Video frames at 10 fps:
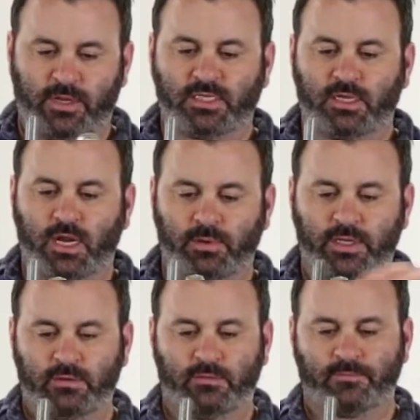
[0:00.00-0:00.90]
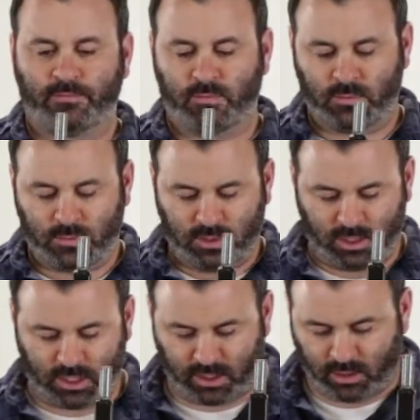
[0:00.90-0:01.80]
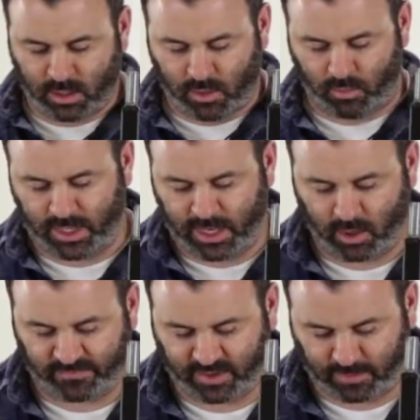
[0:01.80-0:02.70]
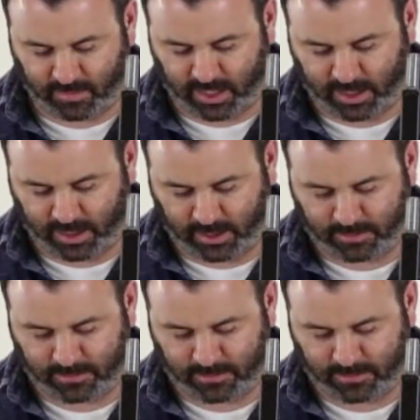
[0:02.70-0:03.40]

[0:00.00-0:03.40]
the next tine plate. Again, right now I've got my